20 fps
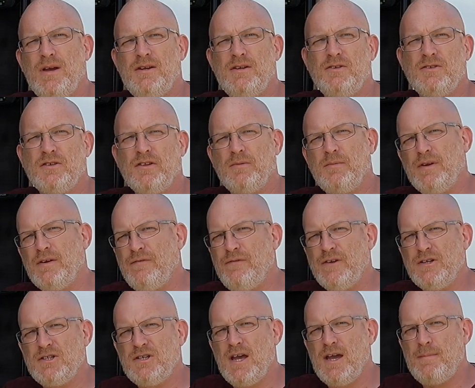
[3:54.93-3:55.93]
had to use a little bit of
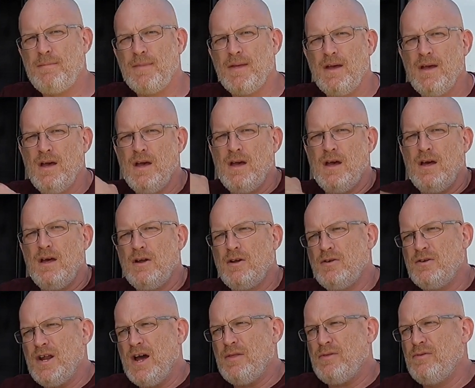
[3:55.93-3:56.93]
fish tape,
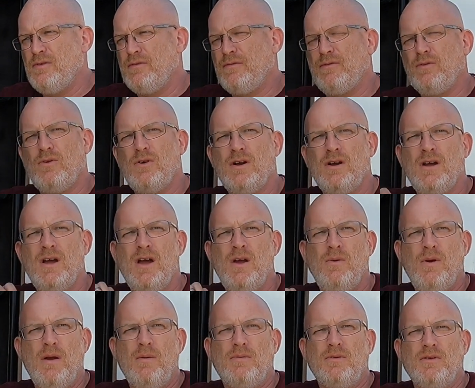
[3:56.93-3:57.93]
go down through the floor.
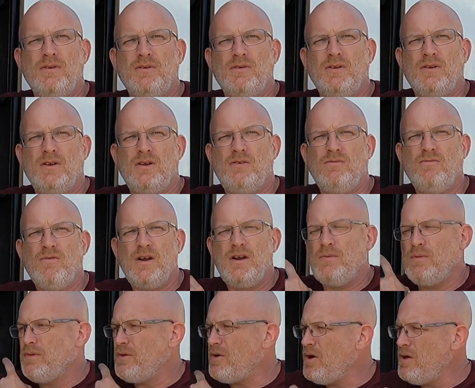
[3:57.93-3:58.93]
We were able to run
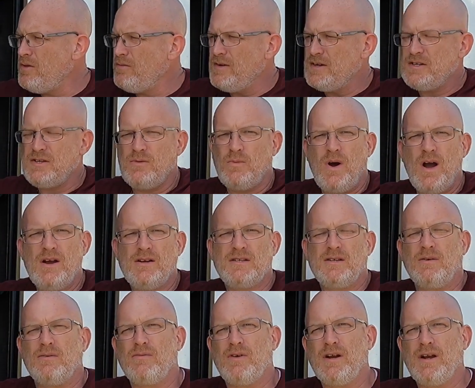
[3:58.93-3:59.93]
it with all the rest of the wires
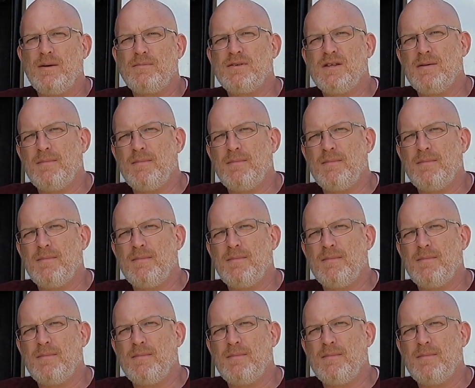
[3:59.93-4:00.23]
that were running up to